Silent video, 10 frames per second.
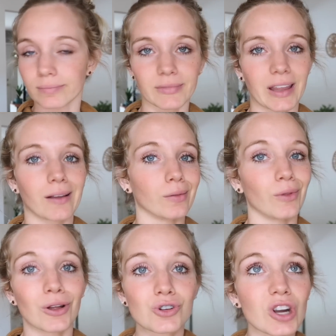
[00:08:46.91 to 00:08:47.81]
like a
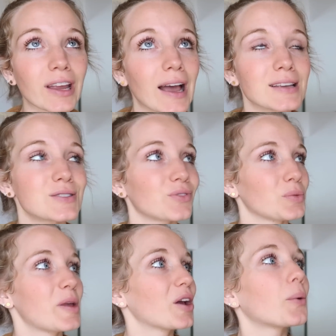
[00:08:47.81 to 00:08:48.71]
lunch, I guess, for
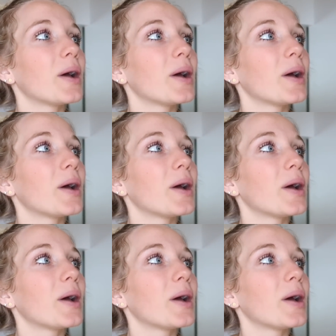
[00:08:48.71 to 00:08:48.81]
me and